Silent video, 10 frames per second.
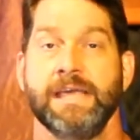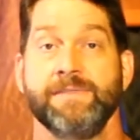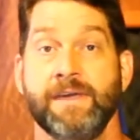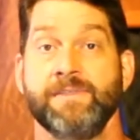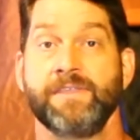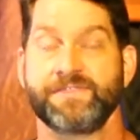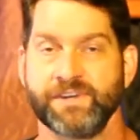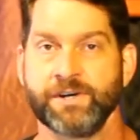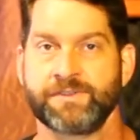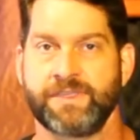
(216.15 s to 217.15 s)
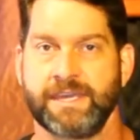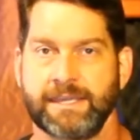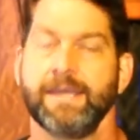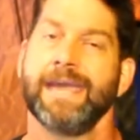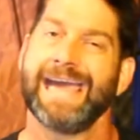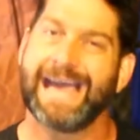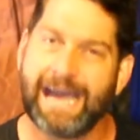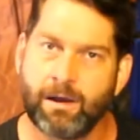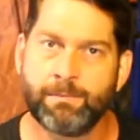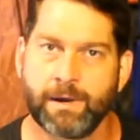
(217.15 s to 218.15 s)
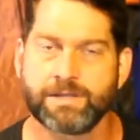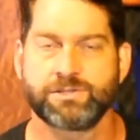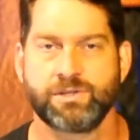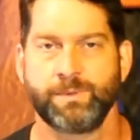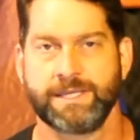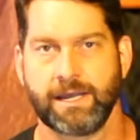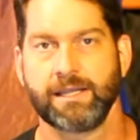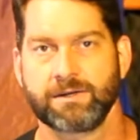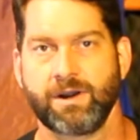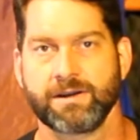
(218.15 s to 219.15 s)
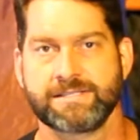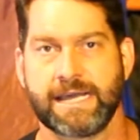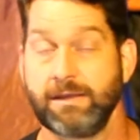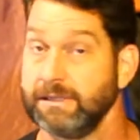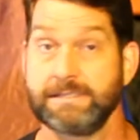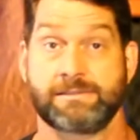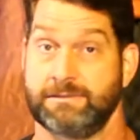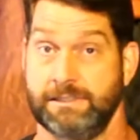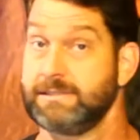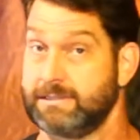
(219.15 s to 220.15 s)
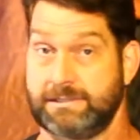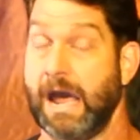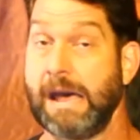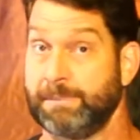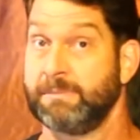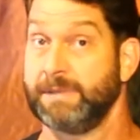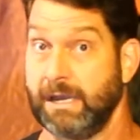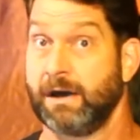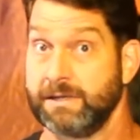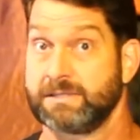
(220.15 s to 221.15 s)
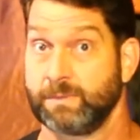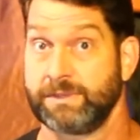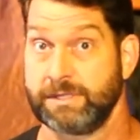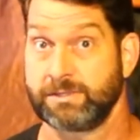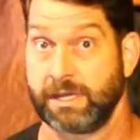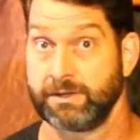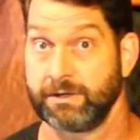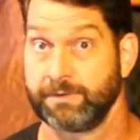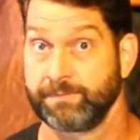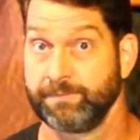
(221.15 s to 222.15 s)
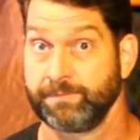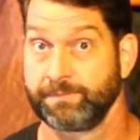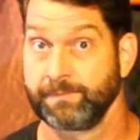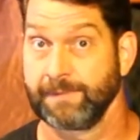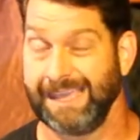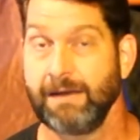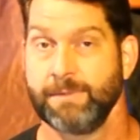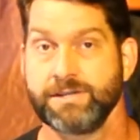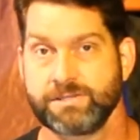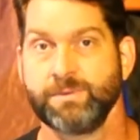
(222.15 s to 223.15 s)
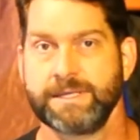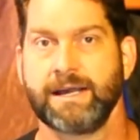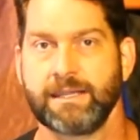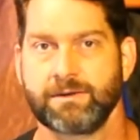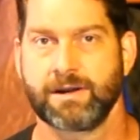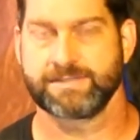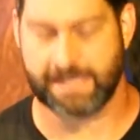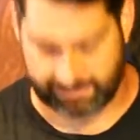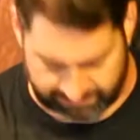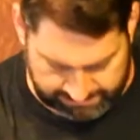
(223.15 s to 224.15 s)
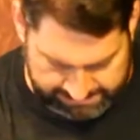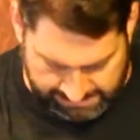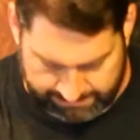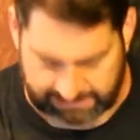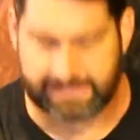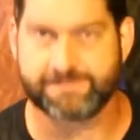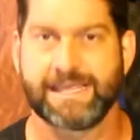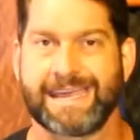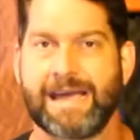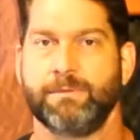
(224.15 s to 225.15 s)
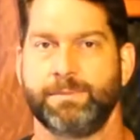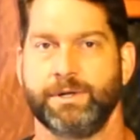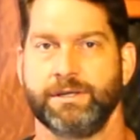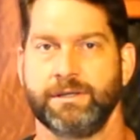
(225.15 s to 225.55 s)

Then the third thing, how much do we color our sound? Let's stop and be honest with each other. How much do we color our sound from the time it leaves that output?